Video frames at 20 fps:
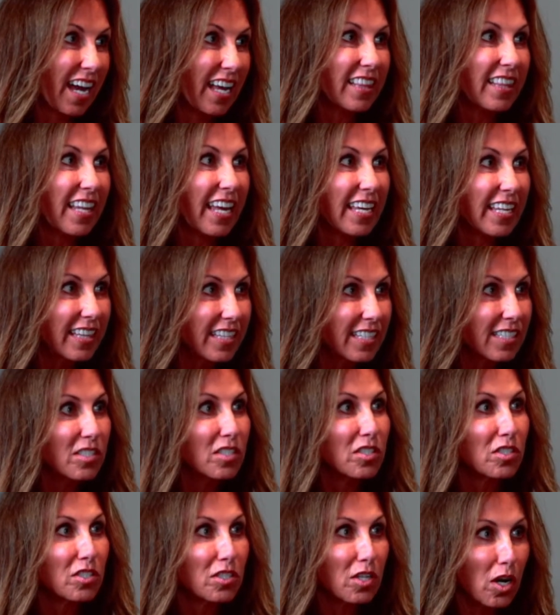I like
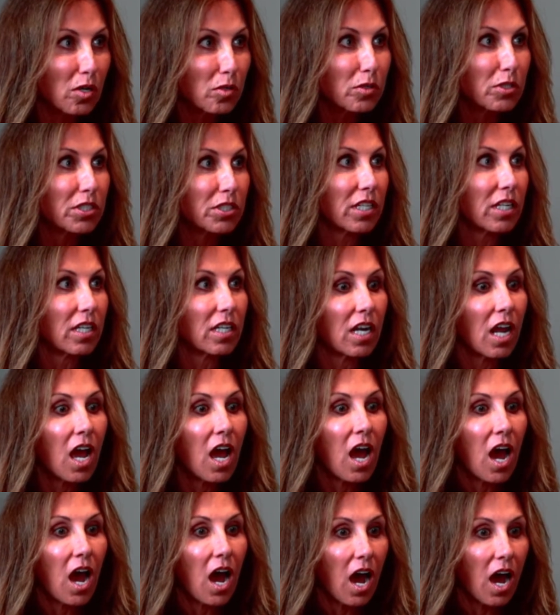this notion
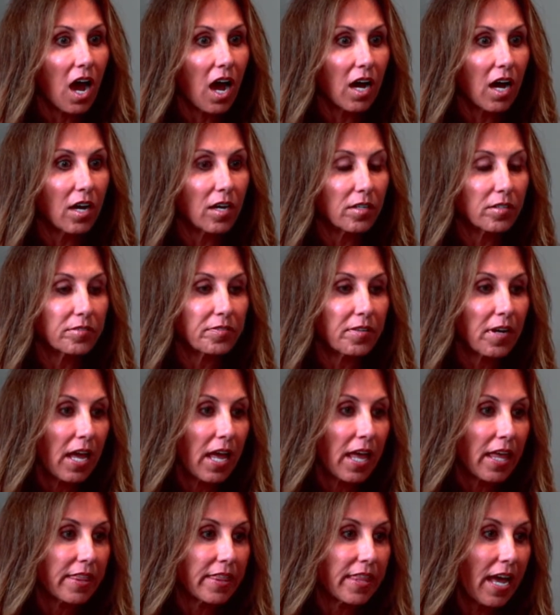of
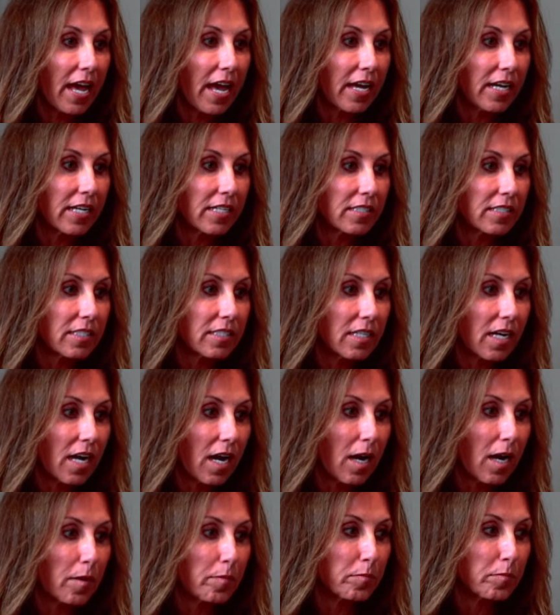that,
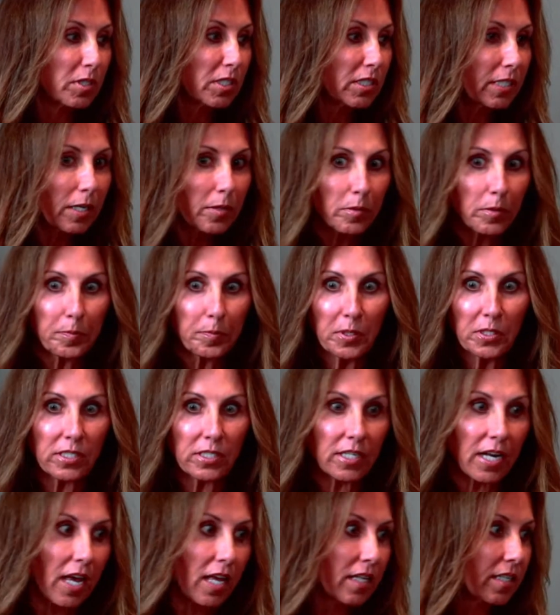just like with
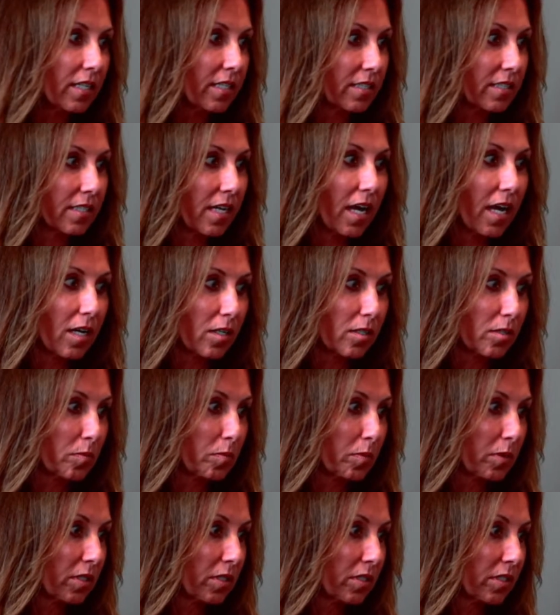personality styles,
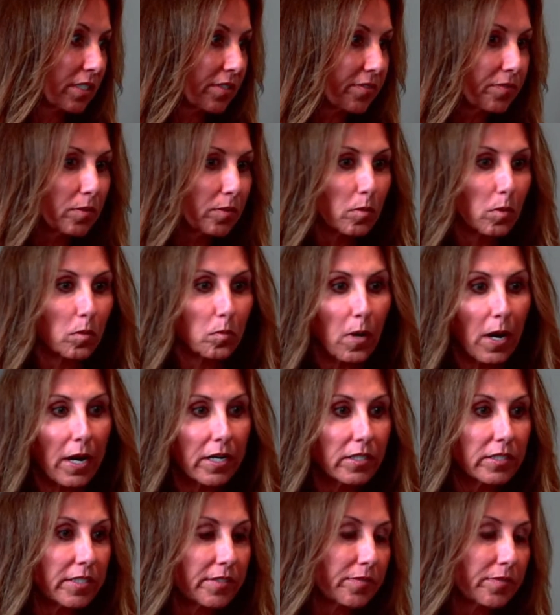we're different, we're
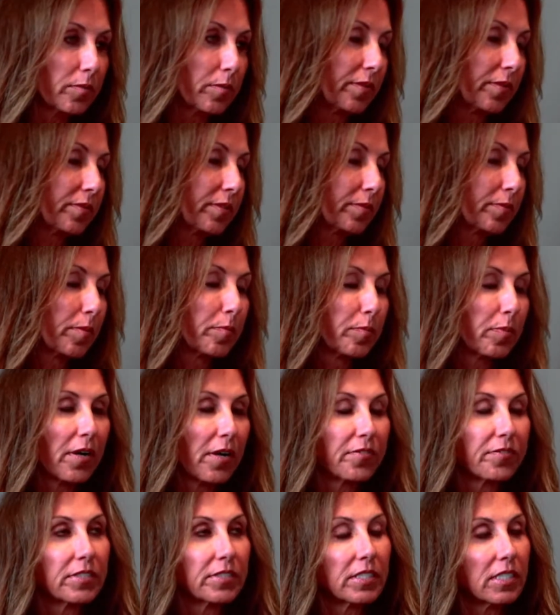wired different, we have different
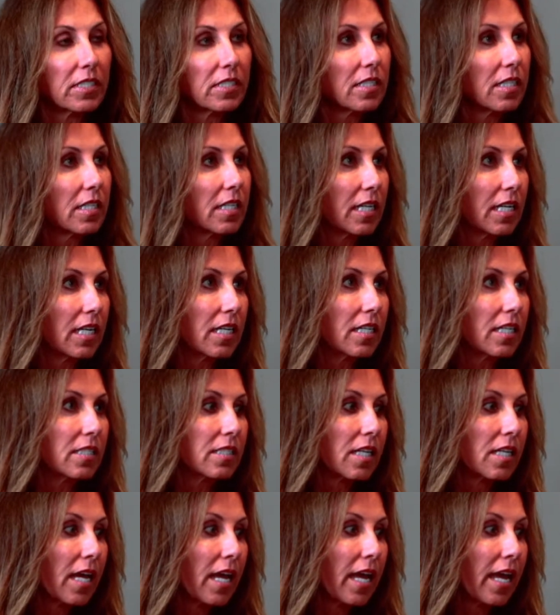preferences and
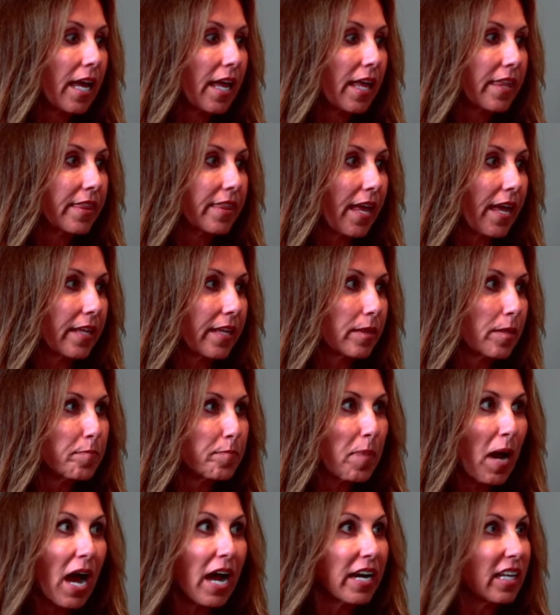needs, that the
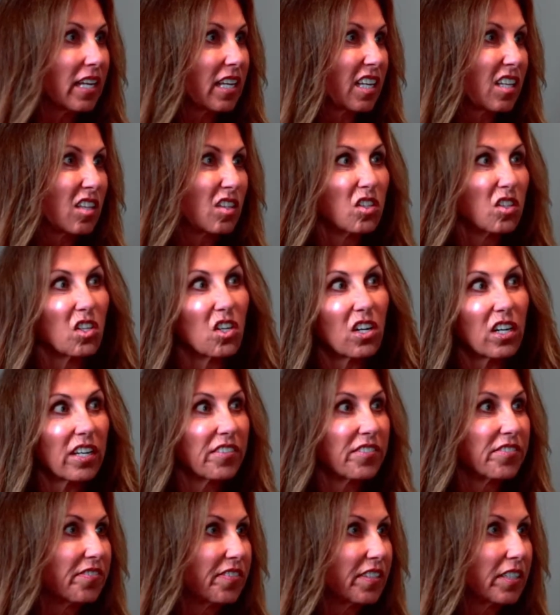body can look
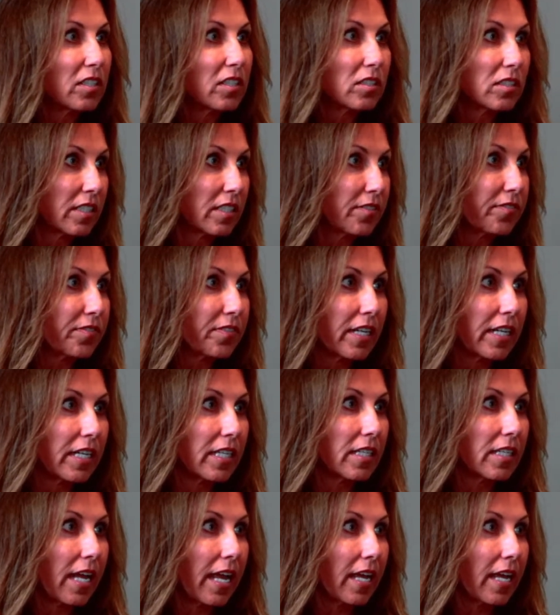and feel different.